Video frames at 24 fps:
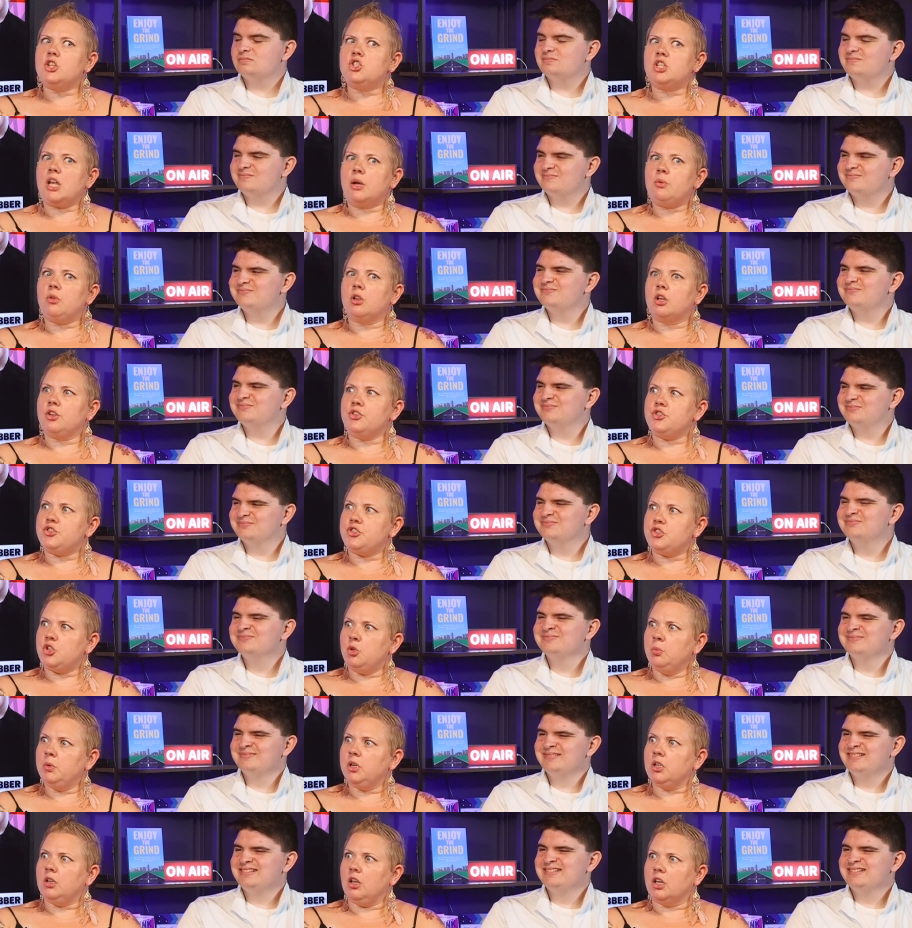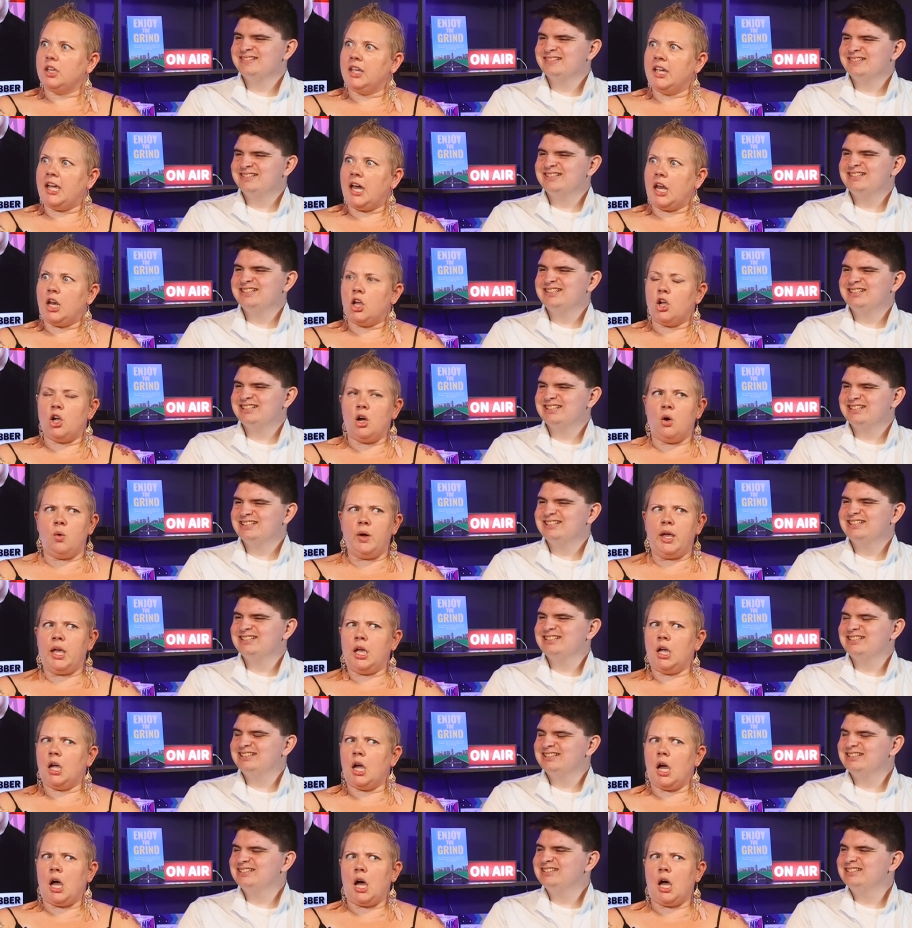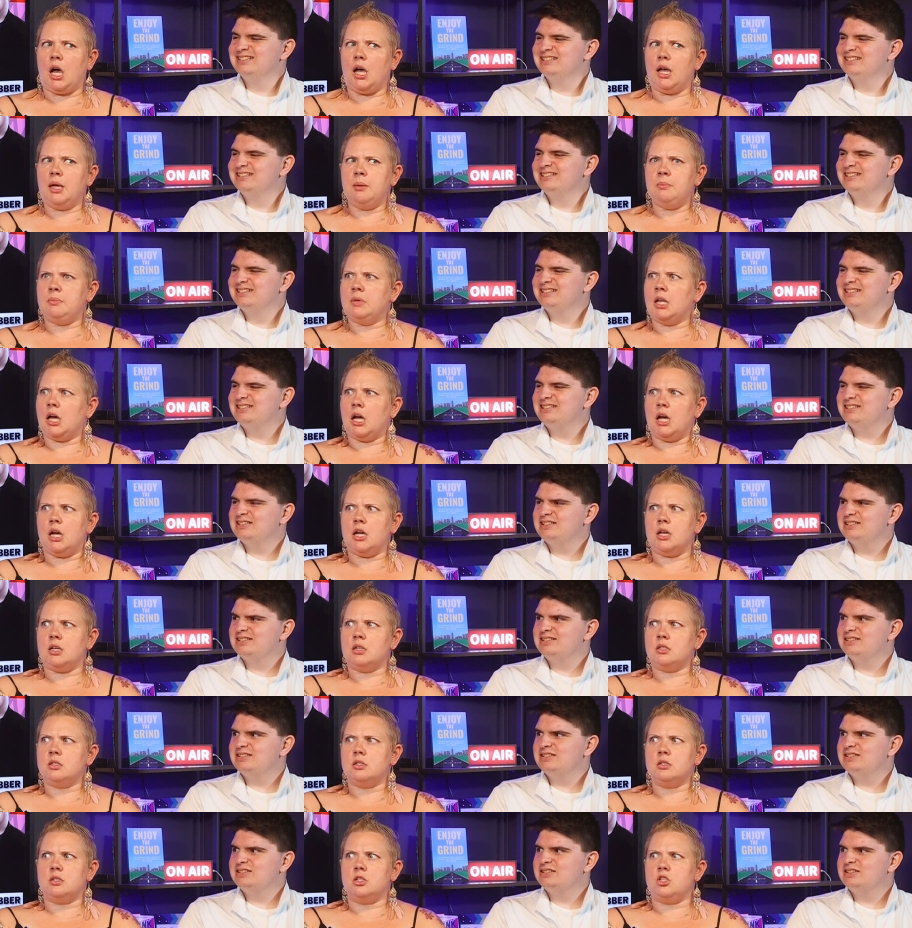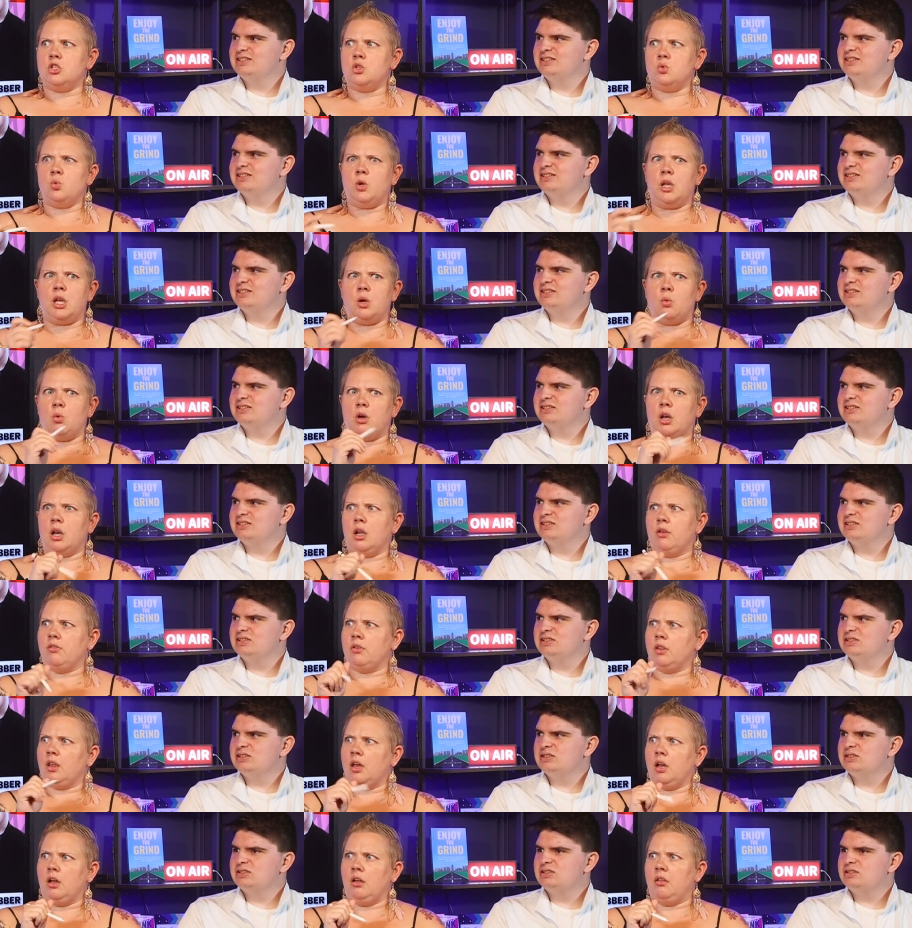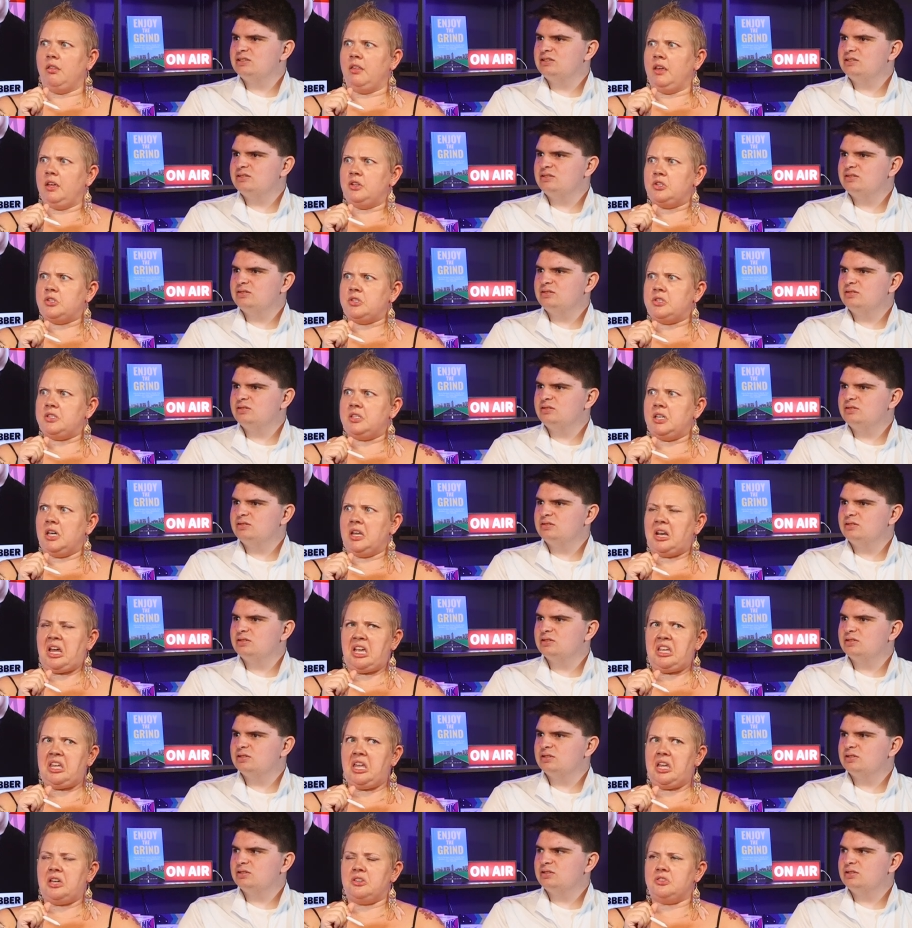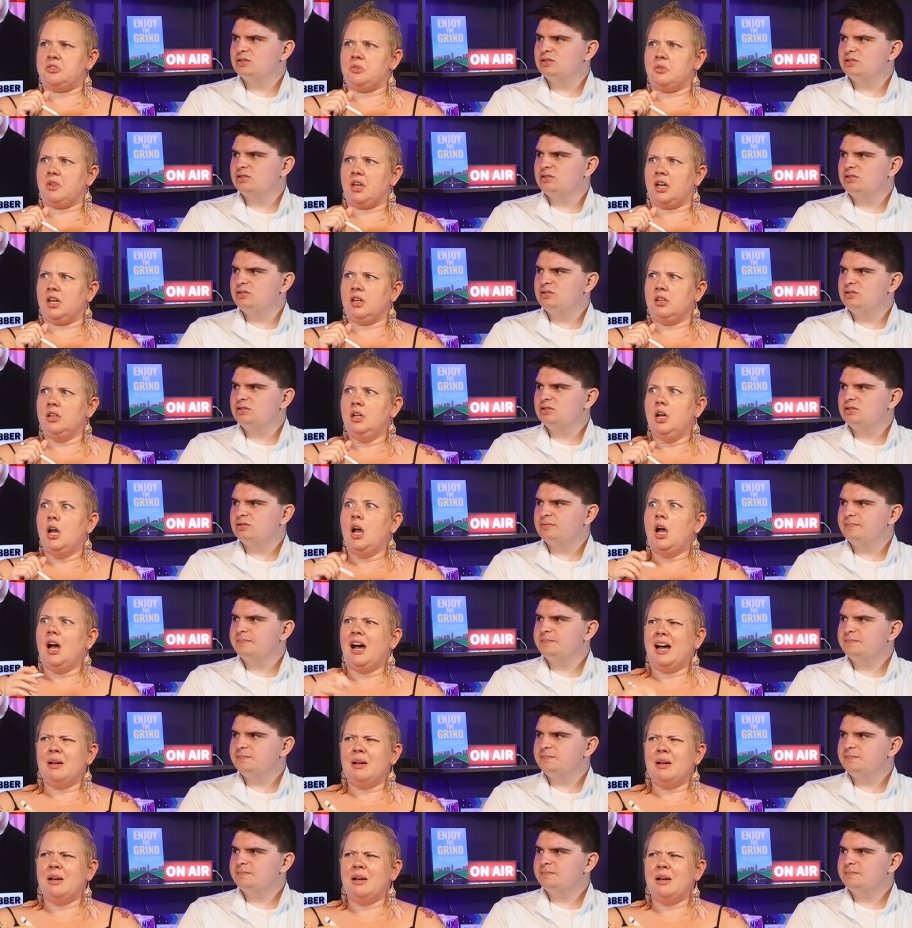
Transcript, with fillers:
Speaker 1: a general consumer looking yeah. at it, going, I'm not doing whatever the hell they just did. I can't do that.